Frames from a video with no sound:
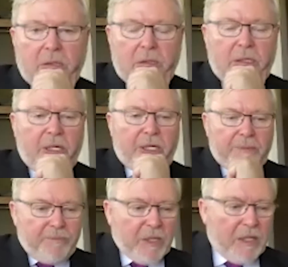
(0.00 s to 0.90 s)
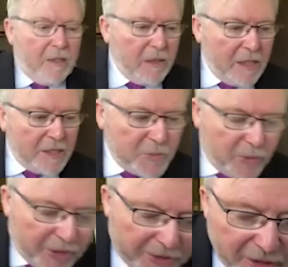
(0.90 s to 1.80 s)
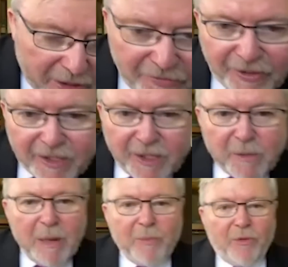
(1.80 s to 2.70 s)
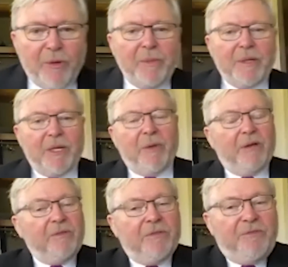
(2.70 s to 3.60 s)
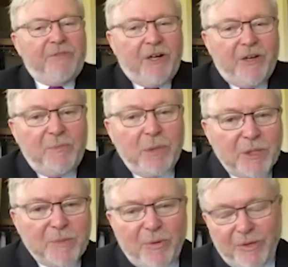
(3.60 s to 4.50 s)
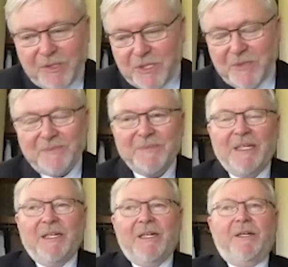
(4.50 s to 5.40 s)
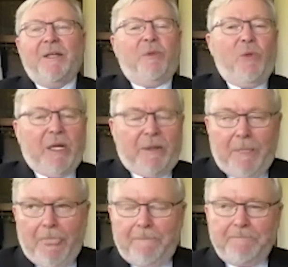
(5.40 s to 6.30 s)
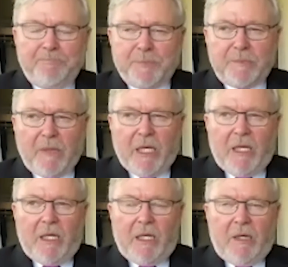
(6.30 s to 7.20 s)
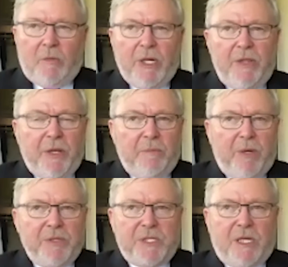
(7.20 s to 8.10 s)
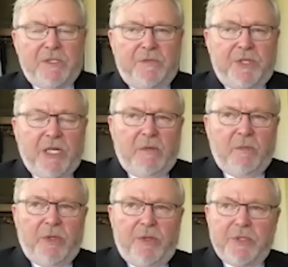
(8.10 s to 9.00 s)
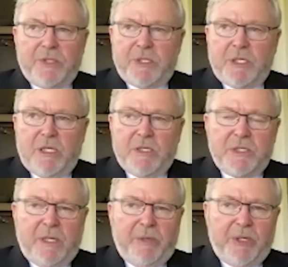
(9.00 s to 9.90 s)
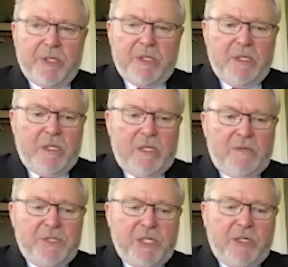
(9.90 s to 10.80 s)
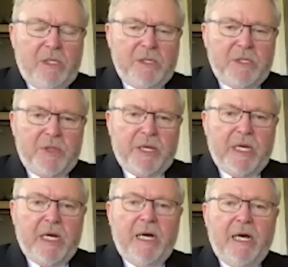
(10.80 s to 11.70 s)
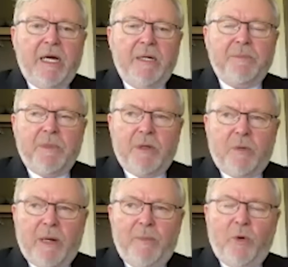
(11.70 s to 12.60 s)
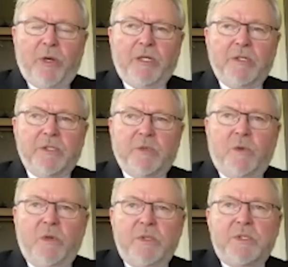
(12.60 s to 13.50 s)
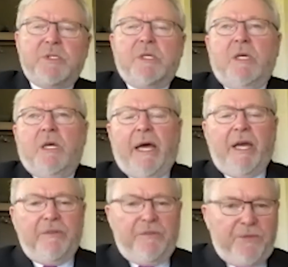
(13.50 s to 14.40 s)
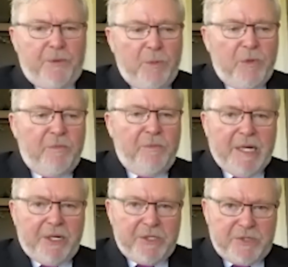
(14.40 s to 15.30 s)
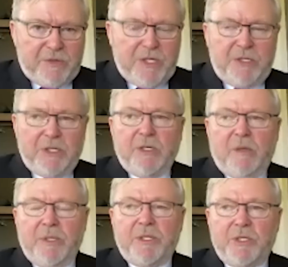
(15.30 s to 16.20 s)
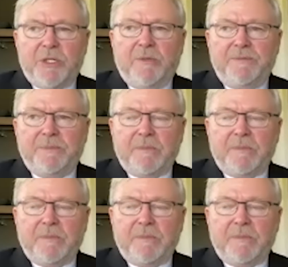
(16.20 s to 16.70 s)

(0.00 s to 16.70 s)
Okay, the last word, and if I can remember them, I'm going to make five bullet points. Number one, what I think both sides have done with this summit is signal is that they are crab walking towards a form of managed strategic competition.